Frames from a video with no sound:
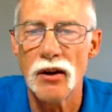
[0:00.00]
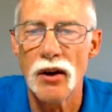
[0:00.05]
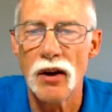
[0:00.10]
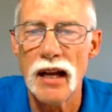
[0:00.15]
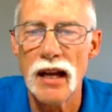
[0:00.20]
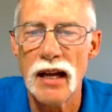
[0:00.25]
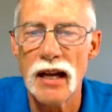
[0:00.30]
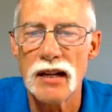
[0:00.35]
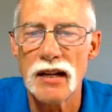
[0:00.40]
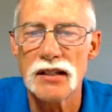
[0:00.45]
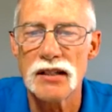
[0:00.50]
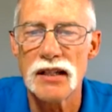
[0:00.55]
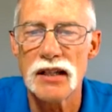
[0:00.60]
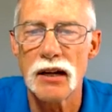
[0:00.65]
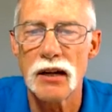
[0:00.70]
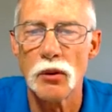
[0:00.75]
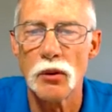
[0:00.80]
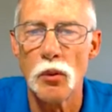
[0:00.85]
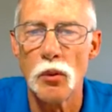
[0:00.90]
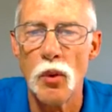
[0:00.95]
n is equal
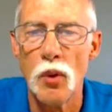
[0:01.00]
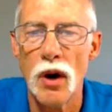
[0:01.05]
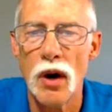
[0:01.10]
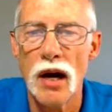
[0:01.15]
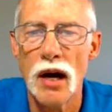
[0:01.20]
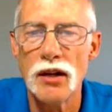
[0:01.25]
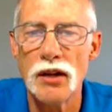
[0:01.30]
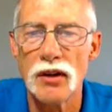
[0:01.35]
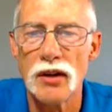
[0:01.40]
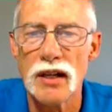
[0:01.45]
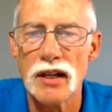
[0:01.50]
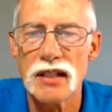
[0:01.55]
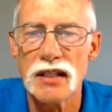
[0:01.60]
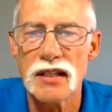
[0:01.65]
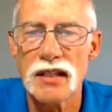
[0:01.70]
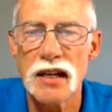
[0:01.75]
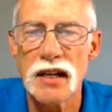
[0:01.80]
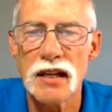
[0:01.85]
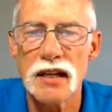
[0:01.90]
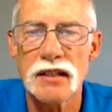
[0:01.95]
to one, you'll get
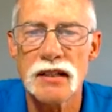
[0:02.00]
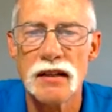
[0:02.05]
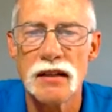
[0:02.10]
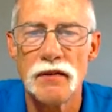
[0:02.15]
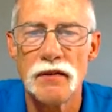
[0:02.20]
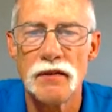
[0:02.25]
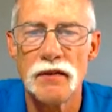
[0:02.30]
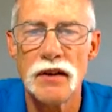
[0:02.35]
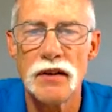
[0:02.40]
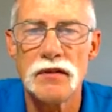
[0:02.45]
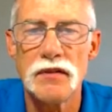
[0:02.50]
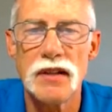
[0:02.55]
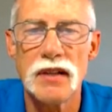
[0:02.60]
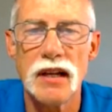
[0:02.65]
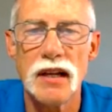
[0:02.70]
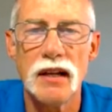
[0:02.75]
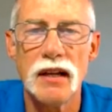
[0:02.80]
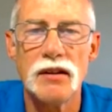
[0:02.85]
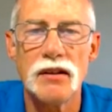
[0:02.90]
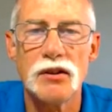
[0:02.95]
six,
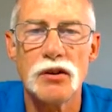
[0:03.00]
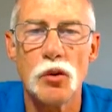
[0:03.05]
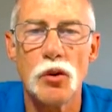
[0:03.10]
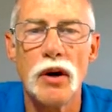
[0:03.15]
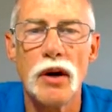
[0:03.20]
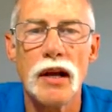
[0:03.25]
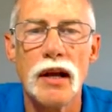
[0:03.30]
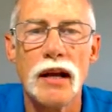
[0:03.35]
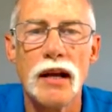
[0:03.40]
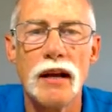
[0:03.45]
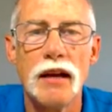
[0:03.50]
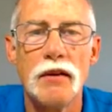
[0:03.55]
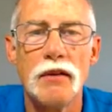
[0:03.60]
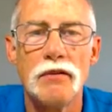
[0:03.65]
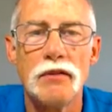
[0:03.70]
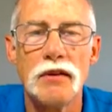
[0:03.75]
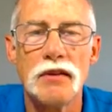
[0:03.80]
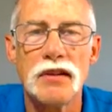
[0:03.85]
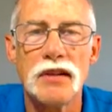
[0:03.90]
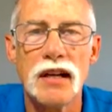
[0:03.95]
fifteen, twenty,
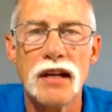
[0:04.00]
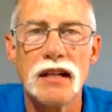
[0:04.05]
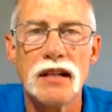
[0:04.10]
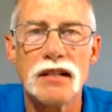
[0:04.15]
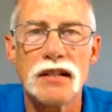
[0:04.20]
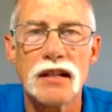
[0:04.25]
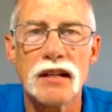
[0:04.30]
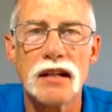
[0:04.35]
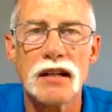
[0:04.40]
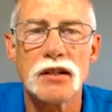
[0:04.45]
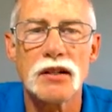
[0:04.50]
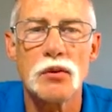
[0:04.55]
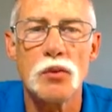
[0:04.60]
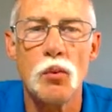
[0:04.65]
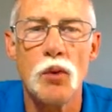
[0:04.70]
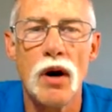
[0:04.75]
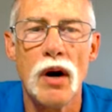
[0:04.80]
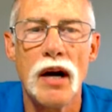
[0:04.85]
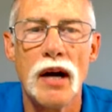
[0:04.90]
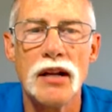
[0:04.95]
fifteen, six,
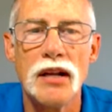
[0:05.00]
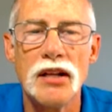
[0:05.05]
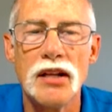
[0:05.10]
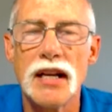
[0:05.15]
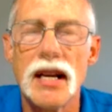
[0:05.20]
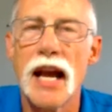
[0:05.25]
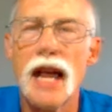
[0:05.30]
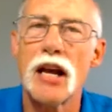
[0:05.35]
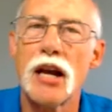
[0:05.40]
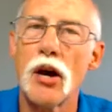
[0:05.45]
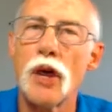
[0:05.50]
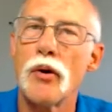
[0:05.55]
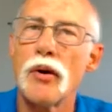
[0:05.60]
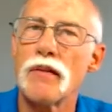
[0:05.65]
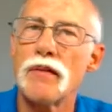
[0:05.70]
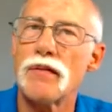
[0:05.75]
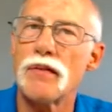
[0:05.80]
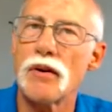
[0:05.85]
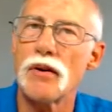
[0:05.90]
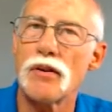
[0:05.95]
one. You can't go any
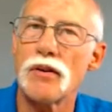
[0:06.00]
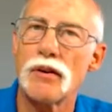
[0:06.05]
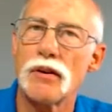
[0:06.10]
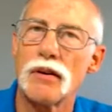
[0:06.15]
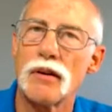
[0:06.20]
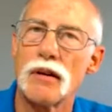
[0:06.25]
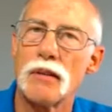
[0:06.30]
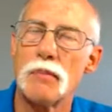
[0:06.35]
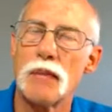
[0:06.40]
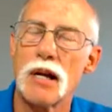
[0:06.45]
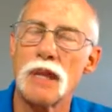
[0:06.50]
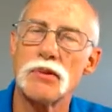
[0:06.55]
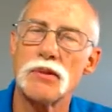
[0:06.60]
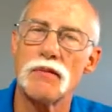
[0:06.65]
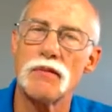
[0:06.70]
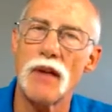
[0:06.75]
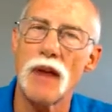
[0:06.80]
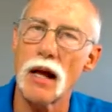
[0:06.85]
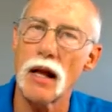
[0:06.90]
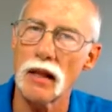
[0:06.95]
further, it becomes
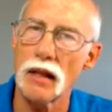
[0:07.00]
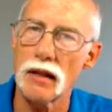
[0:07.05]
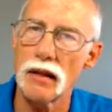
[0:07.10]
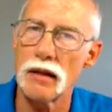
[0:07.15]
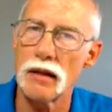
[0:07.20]
invalid.